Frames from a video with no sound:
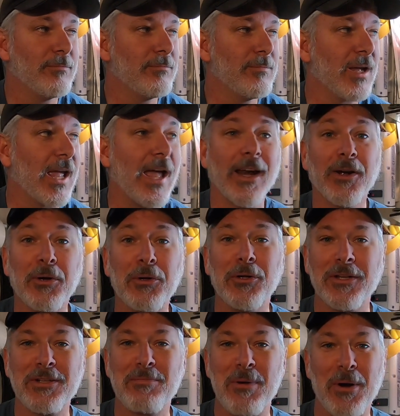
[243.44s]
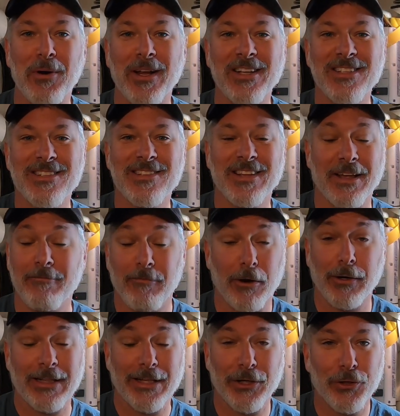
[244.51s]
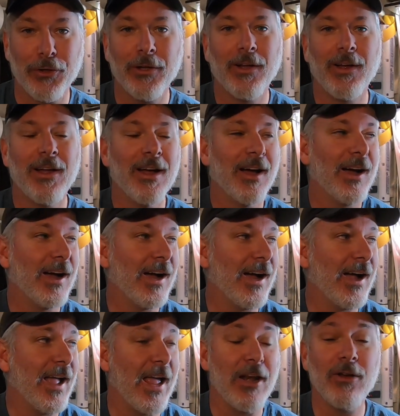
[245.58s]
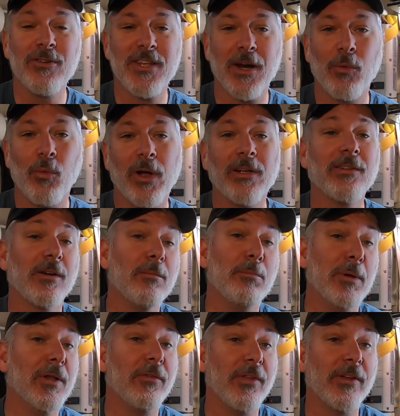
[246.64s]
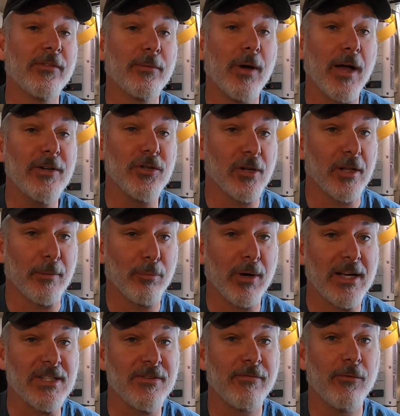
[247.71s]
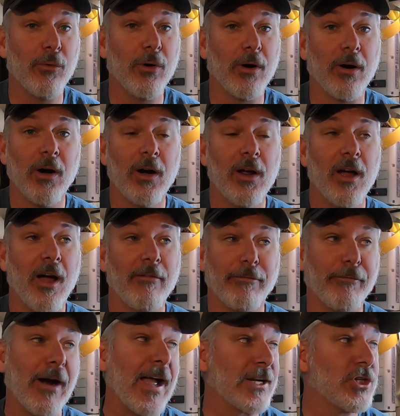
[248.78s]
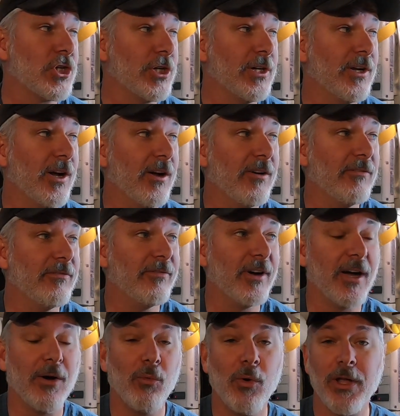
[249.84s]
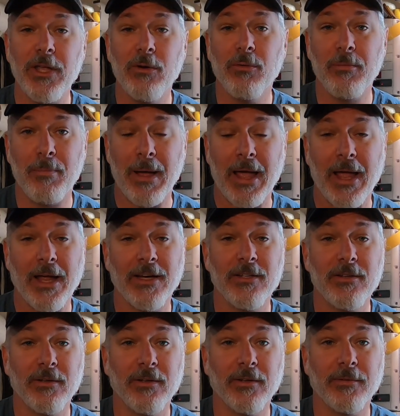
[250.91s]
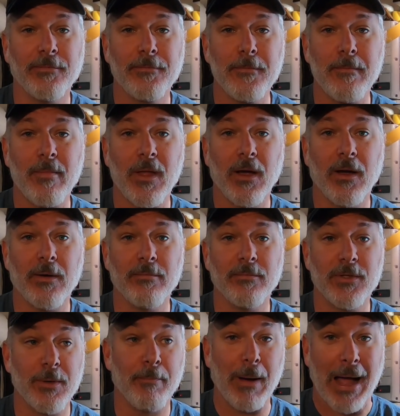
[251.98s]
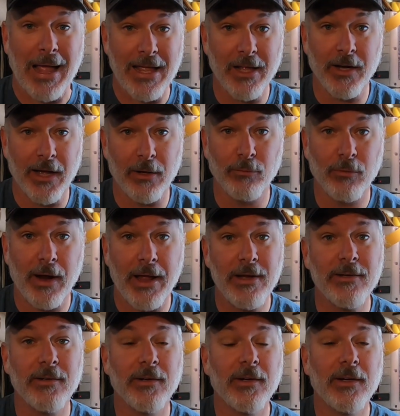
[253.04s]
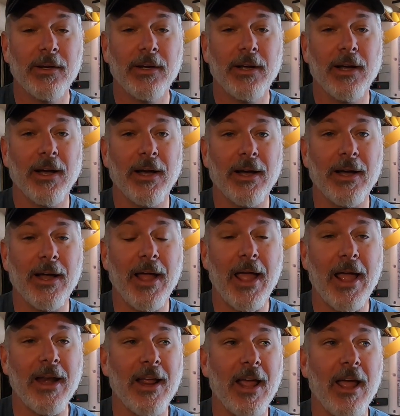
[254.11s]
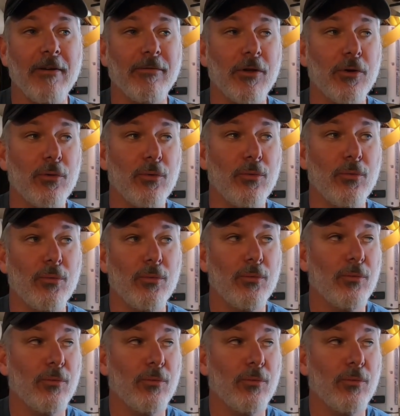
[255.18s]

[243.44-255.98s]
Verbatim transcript: mechanical experience, like very little, uh, and knows how to weld could build this hydraulic press for a fraction of uh, what you would pay to, um, to buy it outright. Uh, and if you